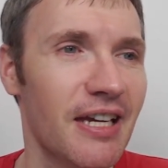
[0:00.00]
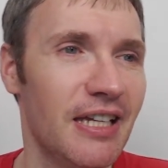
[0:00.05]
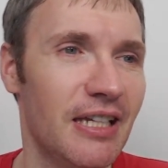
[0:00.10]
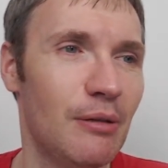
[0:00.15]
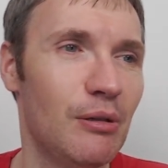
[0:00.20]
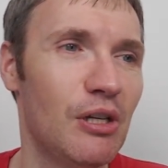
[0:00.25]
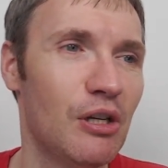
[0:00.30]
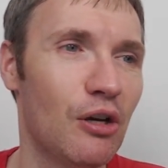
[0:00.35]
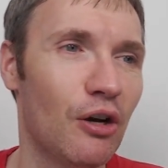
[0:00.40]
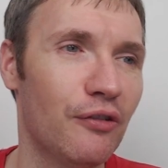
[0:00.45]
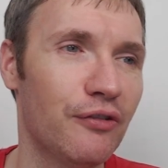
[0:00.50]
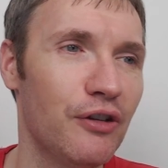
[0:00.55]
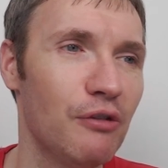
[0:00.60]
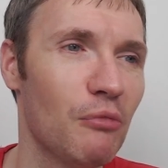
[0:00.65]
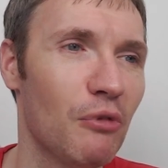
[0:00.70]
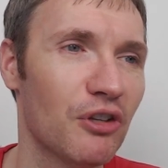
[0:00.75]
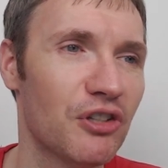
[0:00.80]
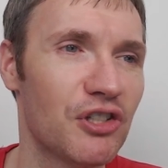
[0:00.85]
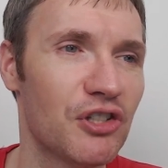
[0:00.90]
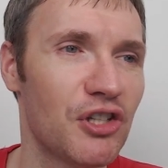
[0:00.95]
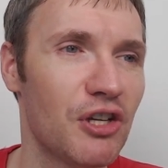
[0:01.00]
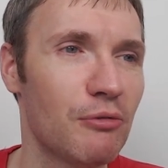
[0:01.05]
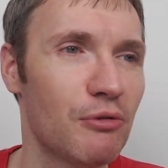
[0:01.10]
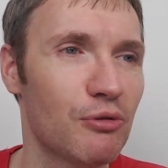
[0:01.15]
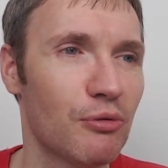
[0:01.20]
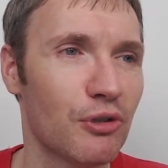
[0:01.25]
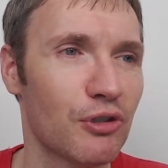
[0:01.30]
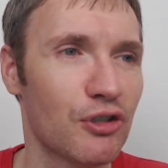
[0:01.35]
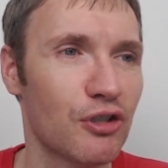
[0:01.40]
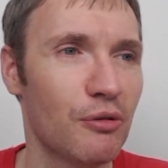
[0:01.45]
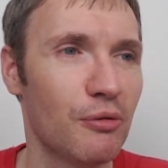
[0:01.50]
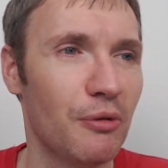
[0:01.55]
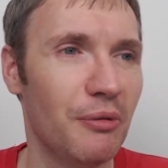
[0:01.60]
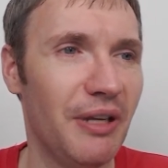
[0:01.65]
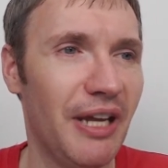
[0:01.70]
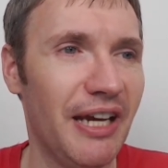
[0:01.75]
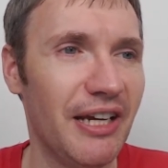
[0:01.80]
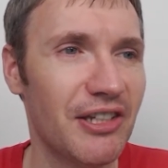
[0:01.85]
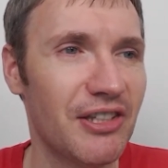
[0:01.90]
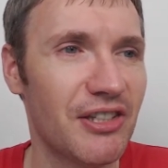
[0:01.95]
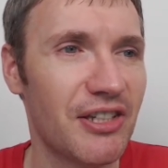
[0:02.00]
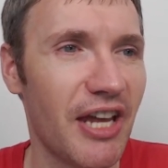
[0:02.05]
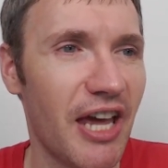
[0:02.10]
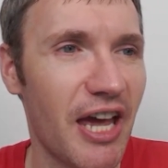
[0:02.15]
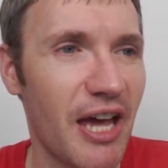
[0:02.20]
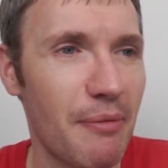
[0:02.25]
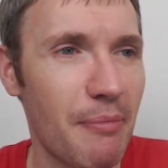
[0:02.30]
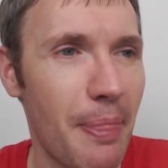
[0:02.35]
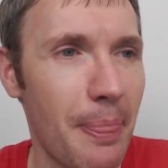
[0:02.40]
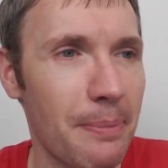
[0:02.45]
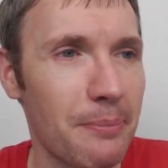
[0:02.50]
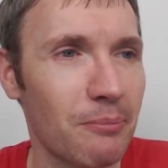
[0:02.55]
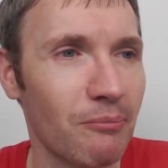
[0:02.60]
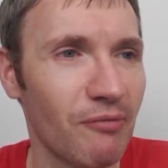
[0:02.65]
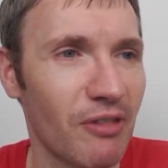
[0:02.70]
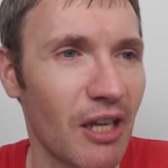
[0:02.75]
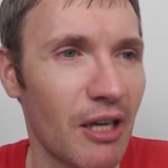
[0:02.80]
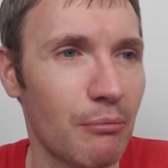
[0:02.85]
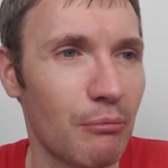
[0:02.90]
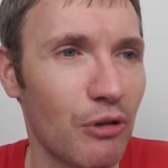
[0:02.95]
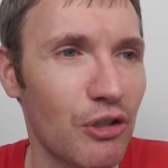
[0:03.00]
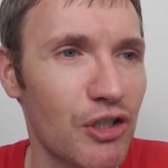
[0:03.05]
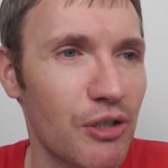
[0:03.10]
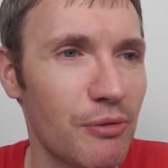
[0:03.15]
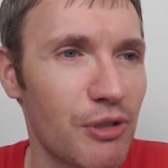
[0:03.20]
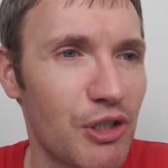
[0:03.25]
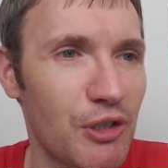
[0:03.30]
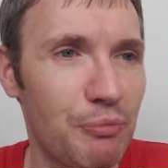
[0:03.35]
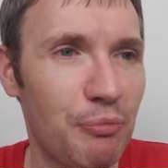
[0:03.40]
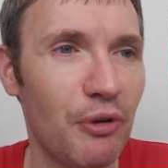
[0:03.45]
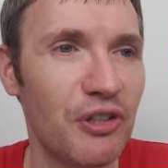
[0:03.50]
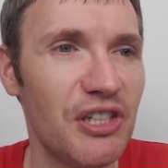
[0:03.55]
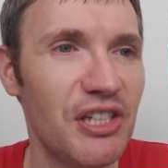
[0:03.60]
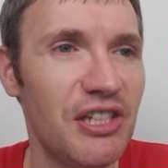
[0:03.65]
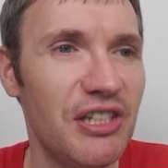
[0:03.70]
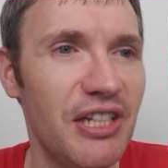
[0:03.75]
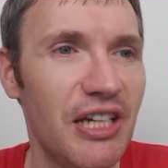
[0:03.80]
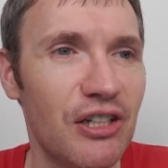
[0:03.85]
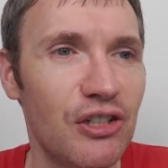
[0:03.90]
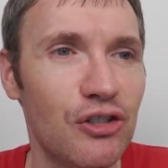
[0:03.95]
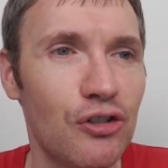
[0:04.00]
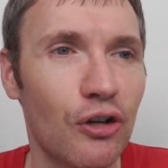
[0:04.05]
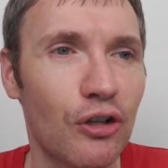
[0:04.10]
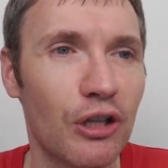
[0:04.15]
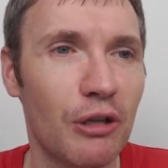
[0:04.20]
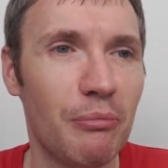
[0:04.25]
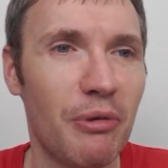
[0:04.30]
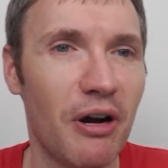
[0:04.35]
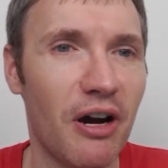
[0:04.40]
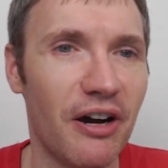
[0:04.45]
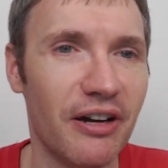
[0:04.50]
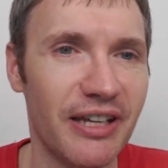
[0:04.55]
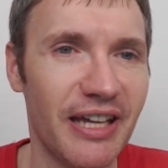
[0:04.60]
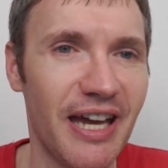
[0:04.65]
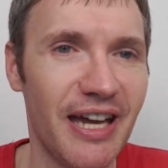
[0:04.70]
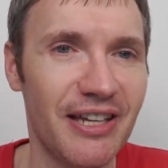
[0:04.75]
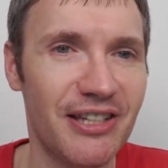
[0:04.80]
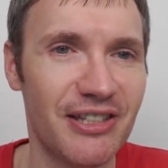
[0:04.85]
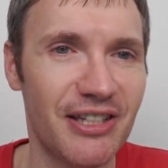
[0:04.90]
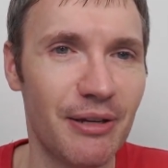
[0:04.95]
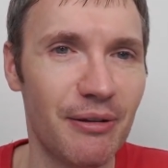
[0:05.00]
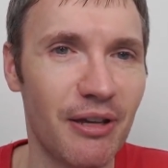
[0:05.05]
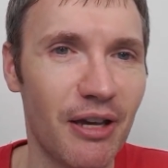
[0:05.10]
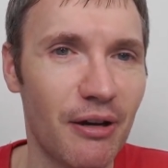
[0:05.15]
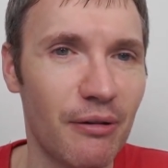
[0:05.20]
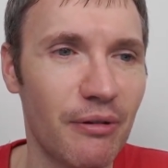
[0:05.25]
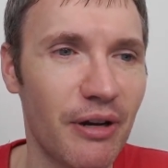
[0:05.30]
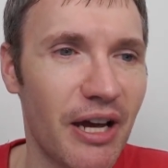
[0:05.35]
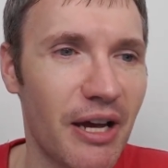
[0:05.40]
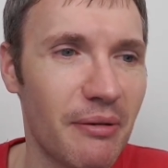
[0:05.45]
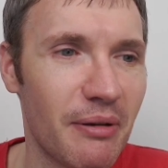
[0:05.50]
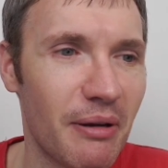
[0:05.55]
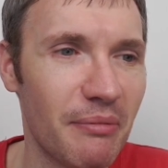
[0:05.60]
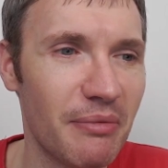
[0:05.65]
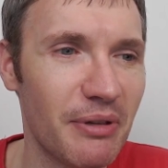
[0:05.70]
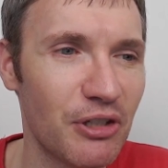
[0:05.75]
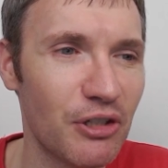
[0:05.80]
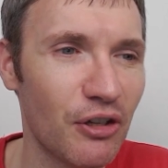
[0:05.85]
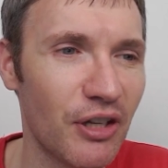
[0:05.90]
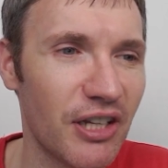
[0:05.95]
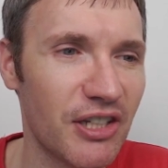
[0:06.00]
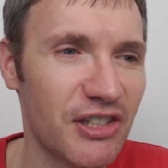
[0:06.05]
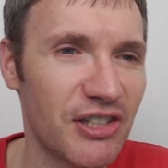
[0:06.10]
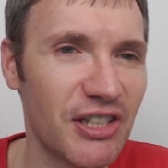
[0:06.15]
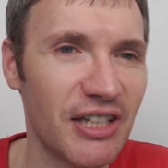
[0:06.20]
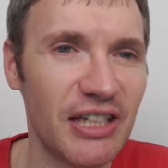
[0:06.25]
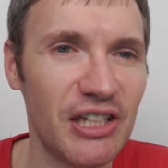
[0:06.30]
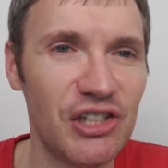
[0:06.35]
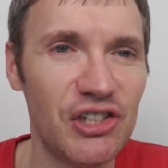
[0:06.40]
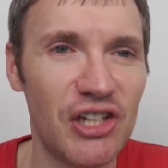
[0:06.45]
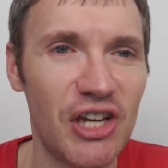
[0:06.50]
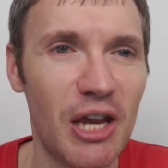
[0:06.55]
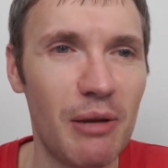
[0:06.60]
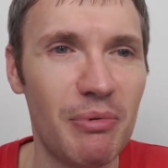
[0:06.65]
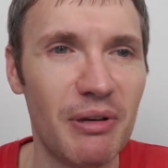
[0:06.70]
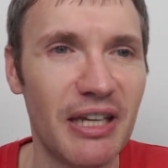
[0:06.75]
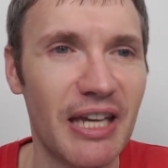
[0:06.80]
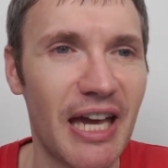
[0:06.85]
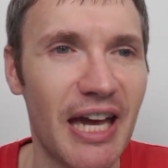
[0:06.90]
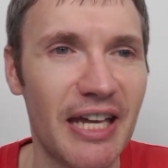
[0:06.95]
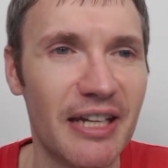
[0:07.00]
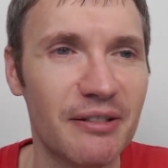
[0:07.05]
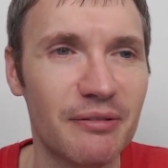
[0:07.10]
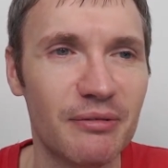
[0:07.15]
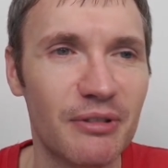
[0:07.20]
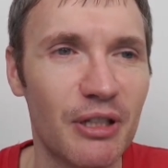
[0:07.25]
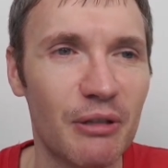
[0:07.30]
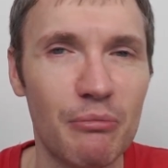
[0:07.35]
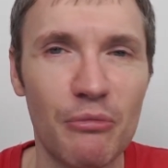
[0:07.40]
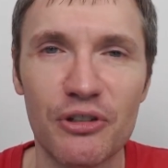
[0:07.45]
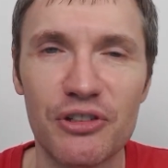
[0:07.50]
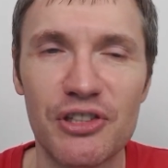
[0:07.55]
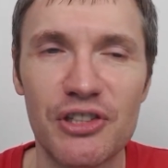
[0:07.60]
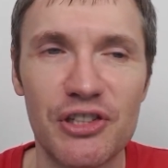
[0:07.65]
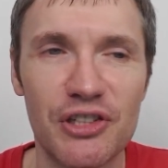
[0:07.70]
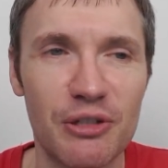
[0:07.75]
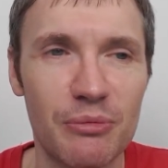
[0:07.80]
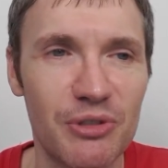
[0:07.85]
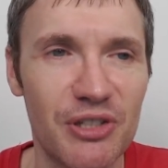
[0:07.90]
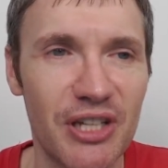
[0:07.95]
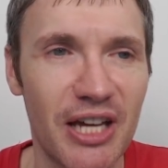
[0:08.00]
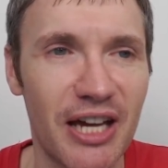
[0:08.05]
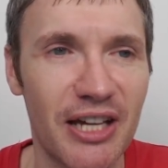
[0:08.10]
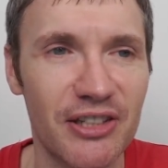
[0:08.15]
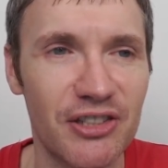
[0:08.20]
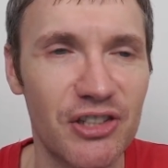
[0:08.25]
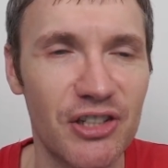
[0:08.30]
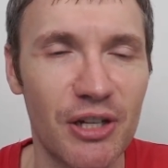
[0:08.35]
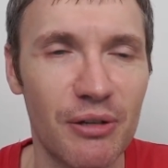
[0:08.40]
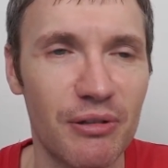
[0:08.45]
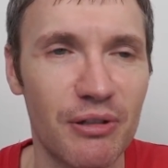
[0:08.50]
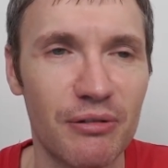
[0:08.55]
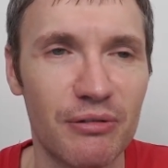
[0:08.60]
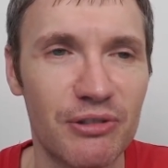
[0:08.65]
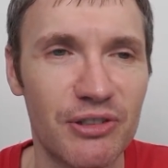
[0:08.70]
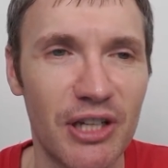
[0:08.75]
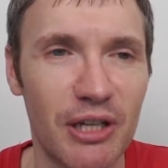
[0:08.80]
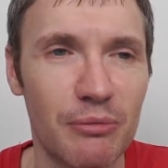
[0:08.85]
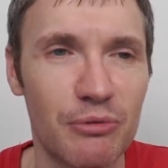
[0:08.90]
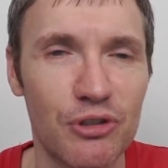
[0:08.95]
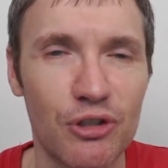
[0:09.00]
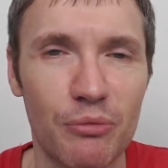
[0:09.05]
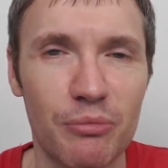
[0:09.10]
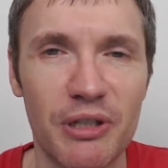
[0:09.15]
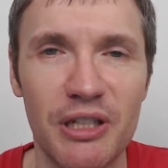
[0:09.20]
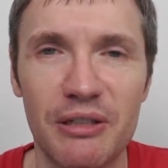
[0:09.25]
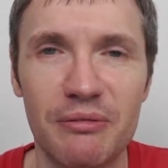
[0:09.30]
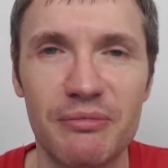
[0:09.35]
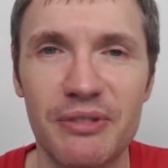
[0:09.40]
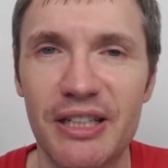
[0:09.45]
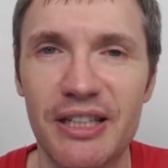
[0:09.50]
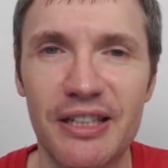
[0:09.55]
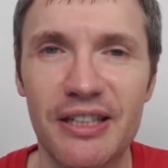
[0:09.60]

We've got a few Montezuma's ones coming up next. Montezuma's Spotted Dick Chocolate Bar. Yes, there we go. We've got that silly shape again that Montezuma's has, you know, the segment's not being